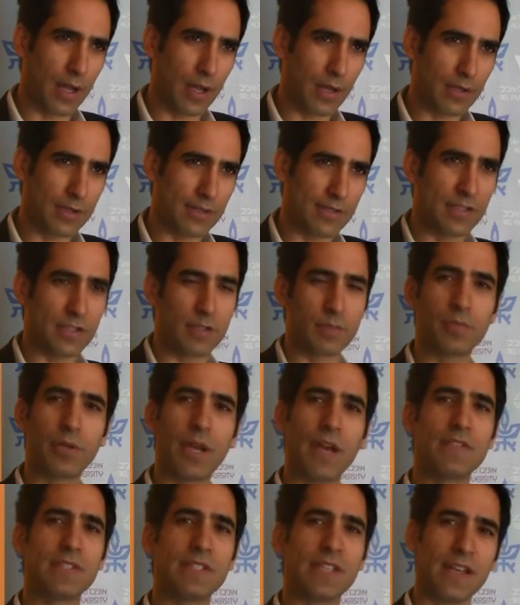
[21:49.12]
considered
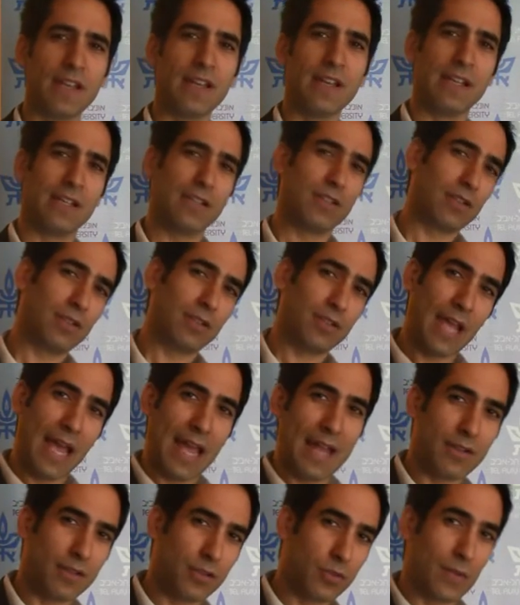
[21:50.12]
privacy
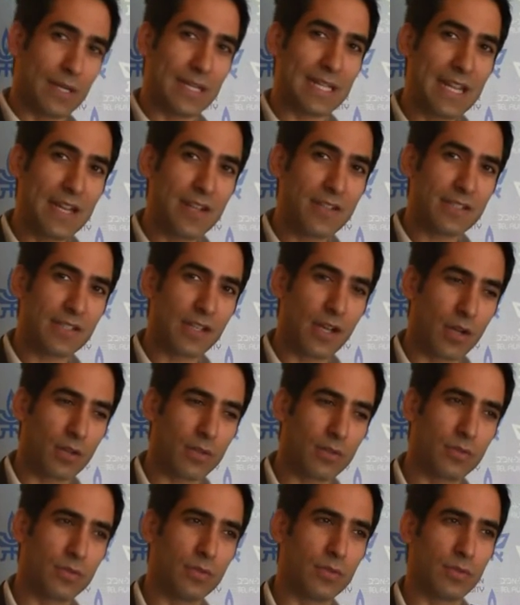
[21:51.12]
10, 20 years
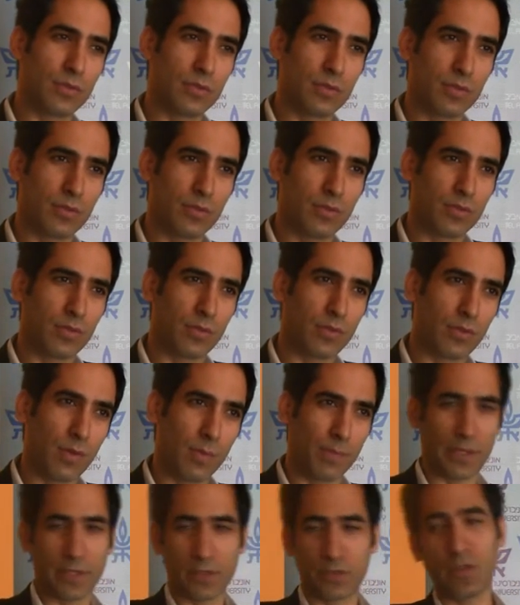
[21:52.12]
ago to
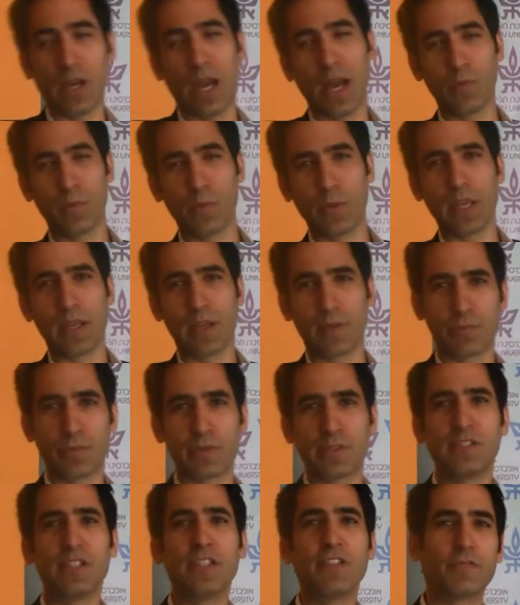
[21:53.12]
compare to how we
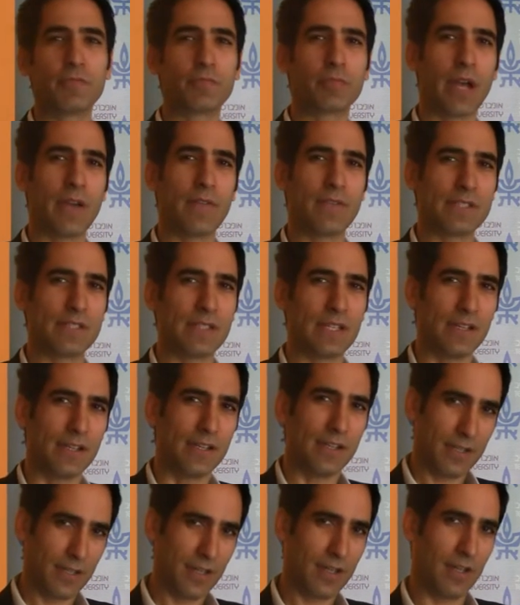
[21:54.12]
perceive privacy
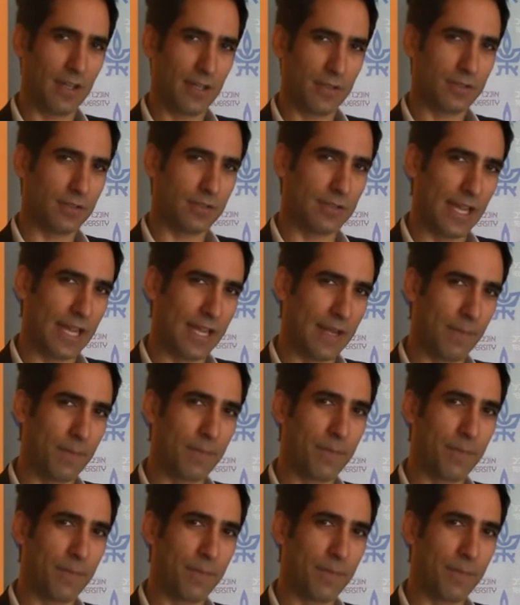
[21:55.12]
today.